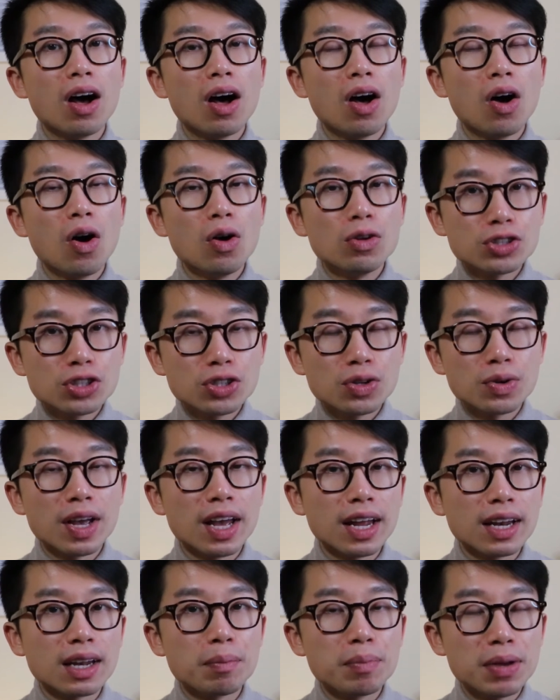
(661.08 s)
also
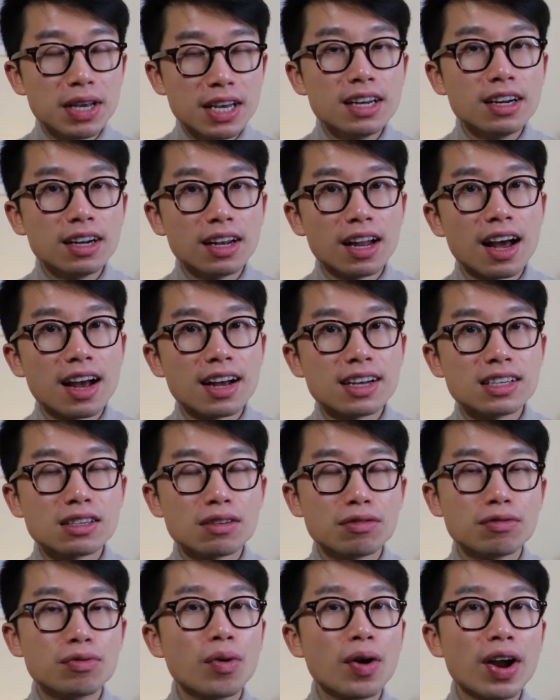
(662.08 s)
get penalized
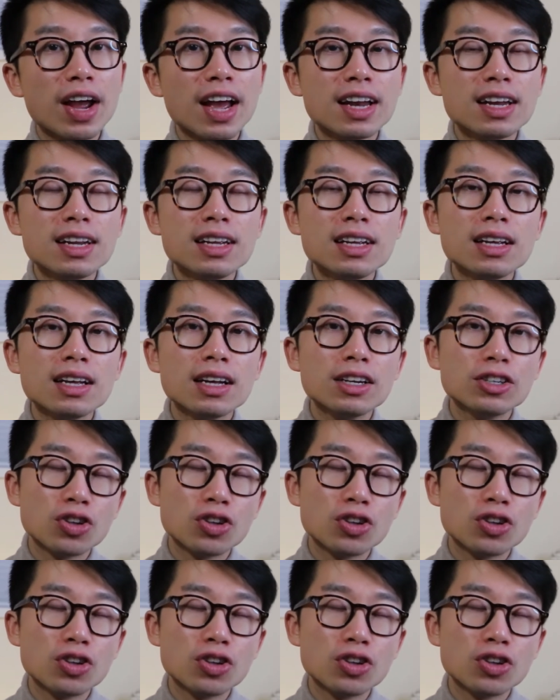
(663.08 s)
for any